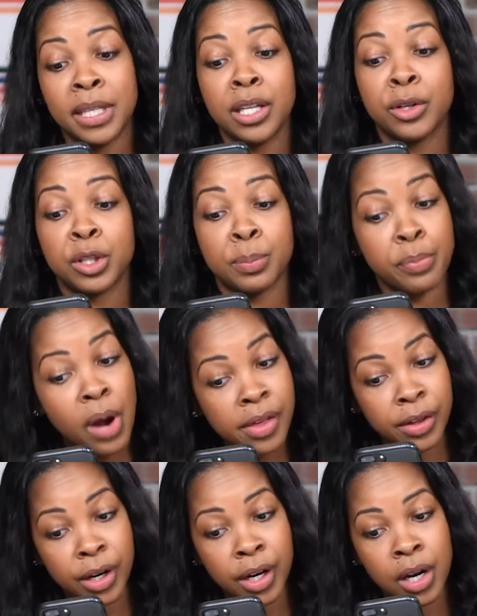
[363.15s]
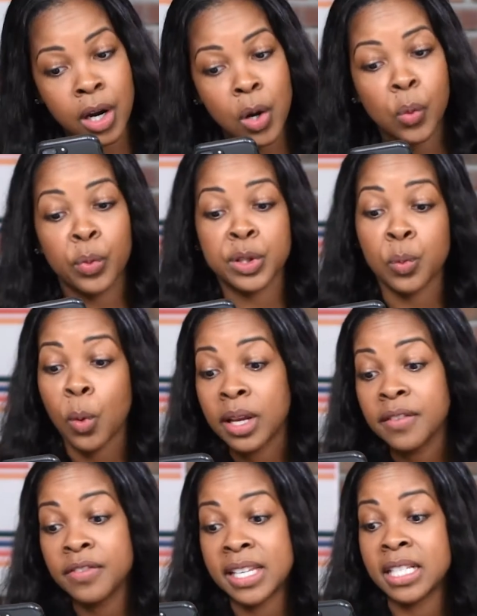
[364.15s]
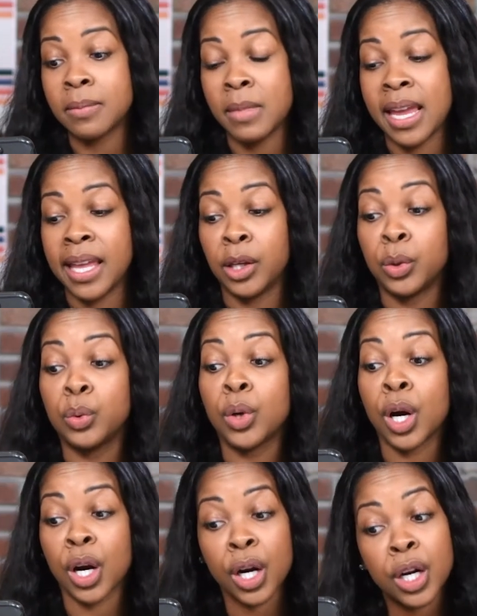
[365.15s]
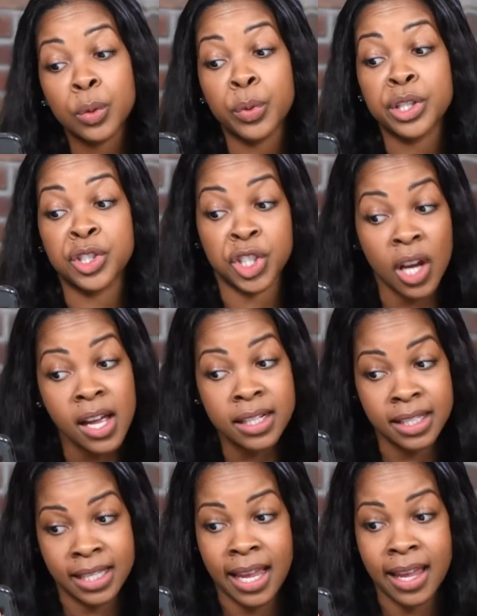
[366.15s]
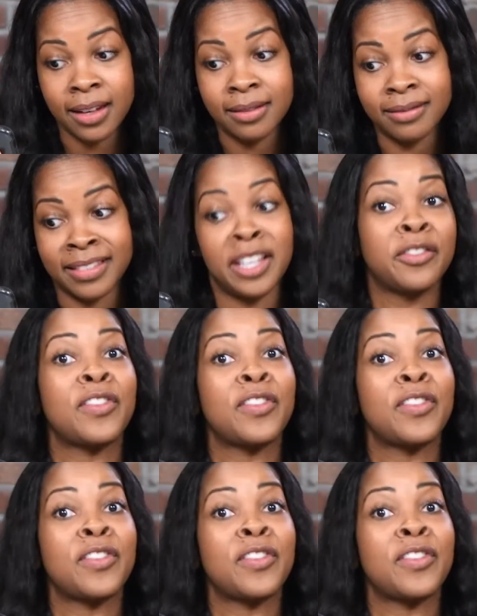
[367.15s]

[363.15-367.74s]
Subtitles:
Peter's brother, was one of these men who heard what John said, then